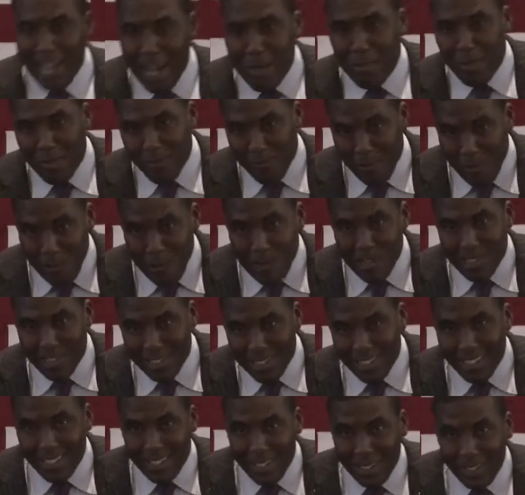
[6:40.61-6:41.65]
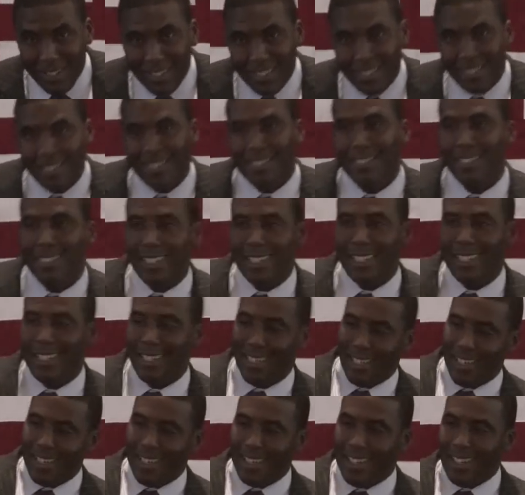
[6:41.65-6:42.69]
that before, you know.
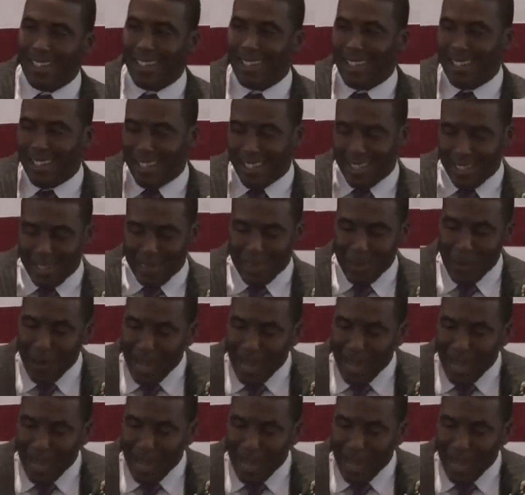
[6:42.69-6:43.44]
So